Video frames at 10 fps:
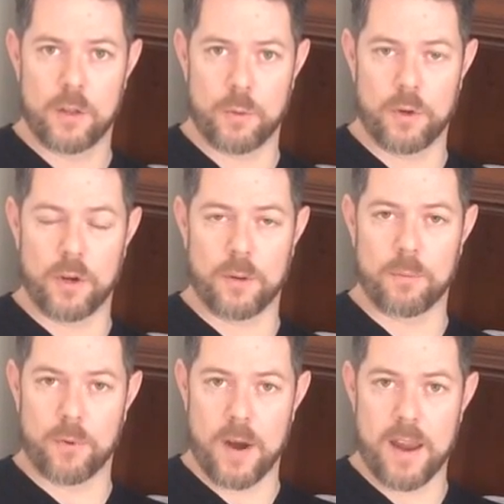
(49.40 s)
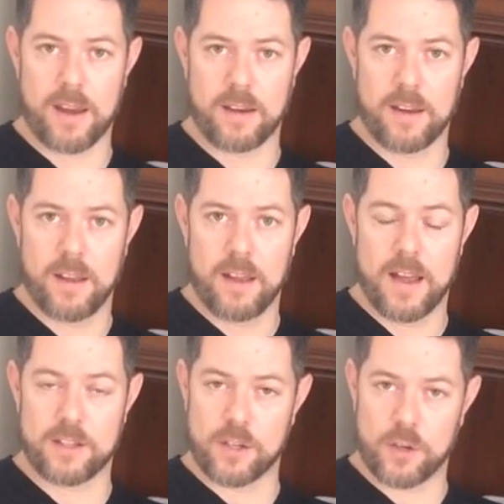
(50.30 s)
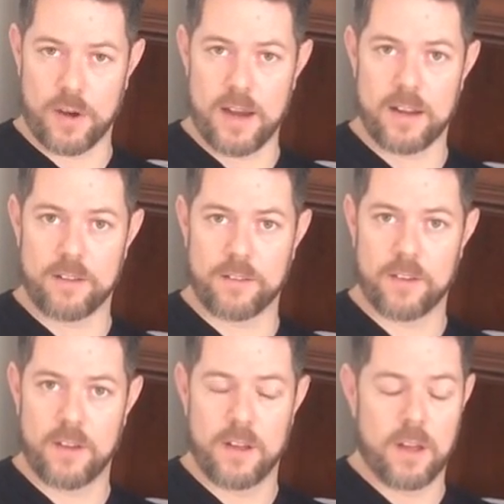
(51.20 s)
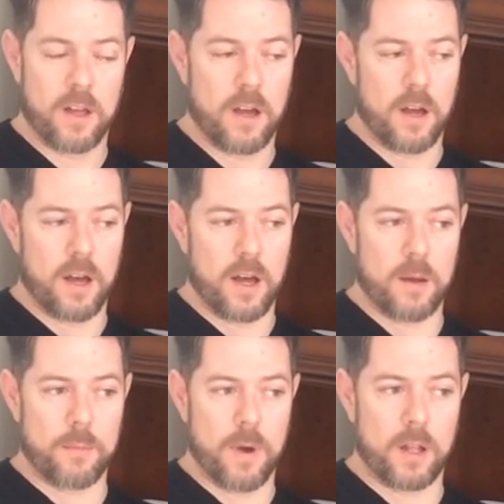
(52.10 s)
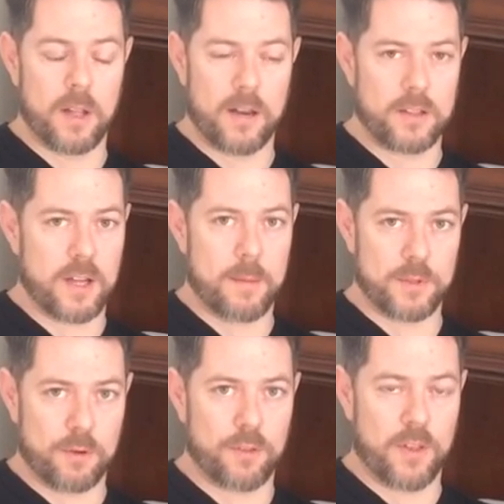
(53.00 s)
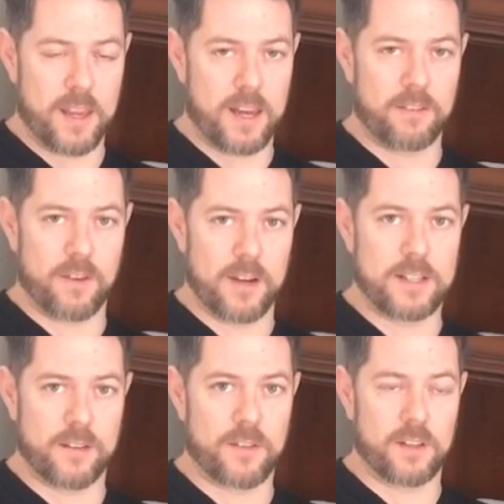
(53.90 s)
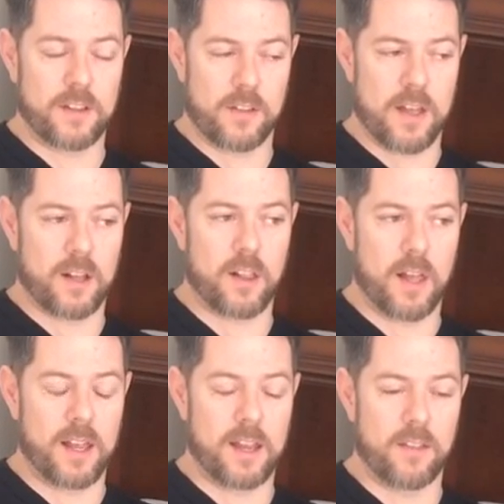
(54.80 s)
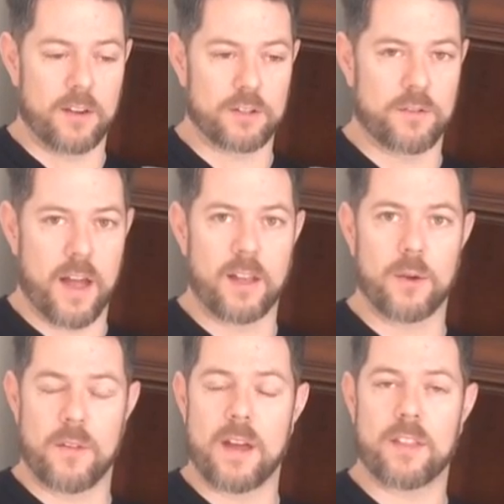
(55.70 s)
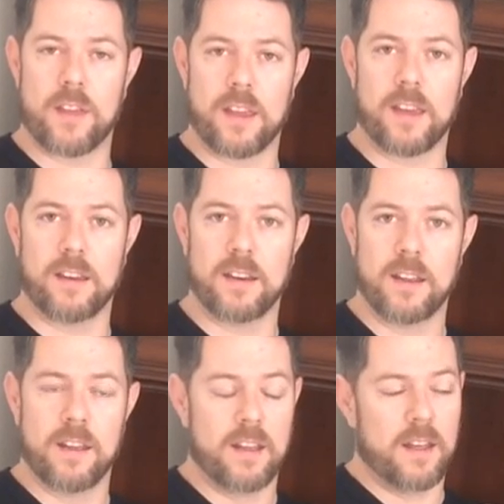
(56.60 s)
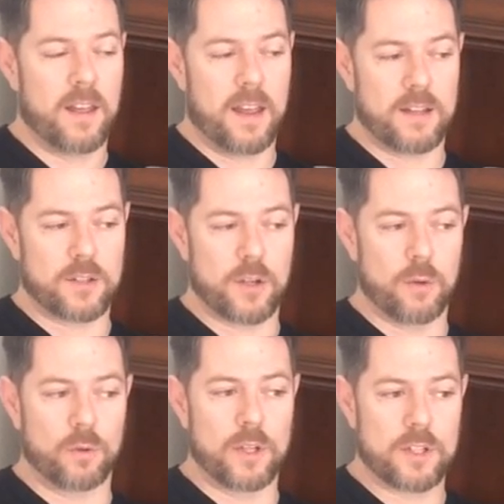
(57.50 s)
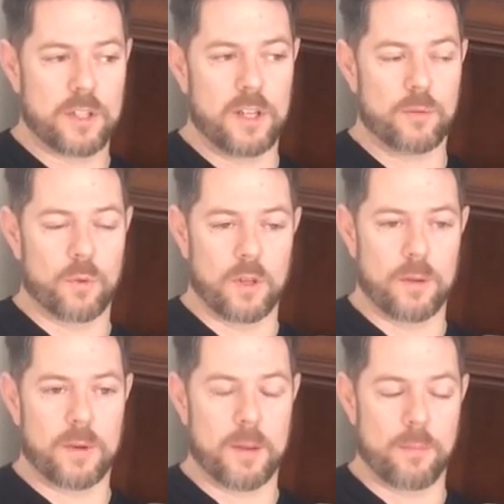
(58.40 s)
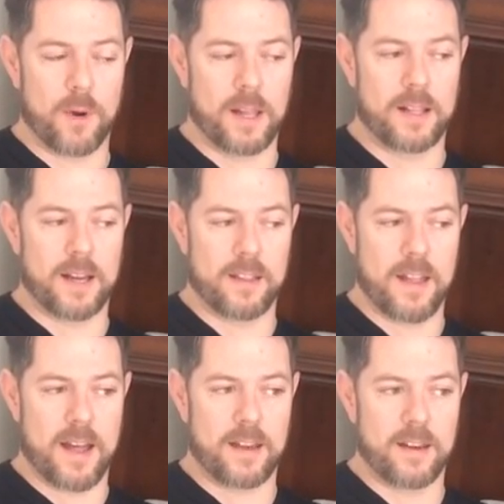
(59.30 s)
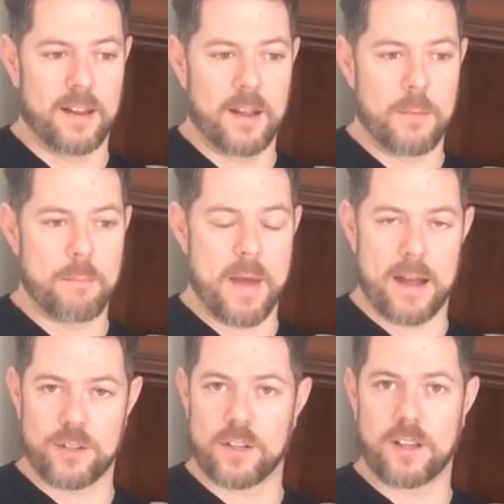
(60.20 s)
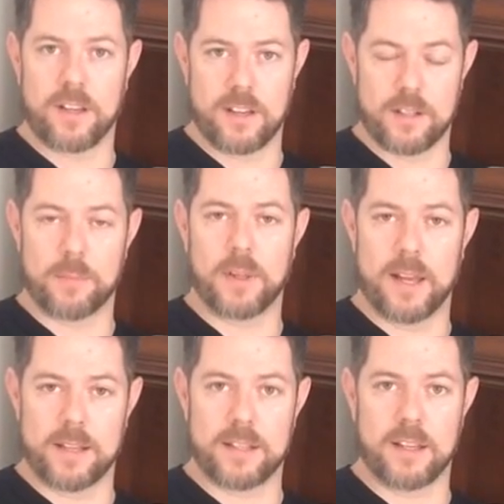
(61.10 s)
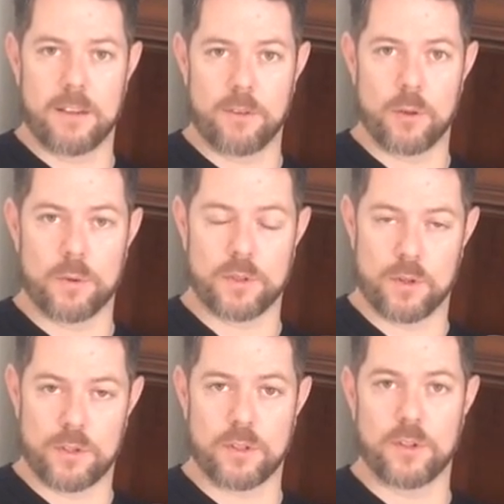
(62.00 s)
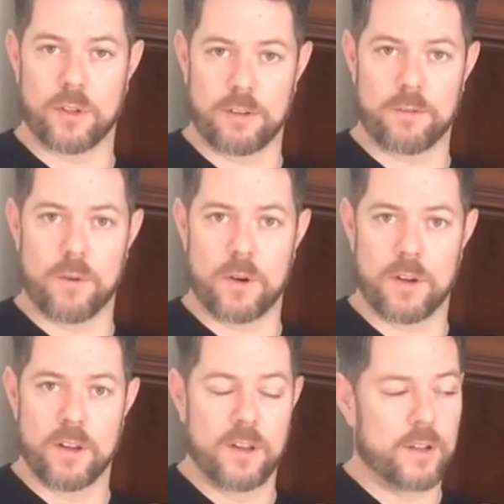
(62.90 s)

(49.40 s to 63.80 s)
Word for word: through your brain as a creative, um, a lot of the times you're thinking very differently than that client, and there's value in that thinking. And so listening really can bring a lot of that magic into place and give you the results you're looking for.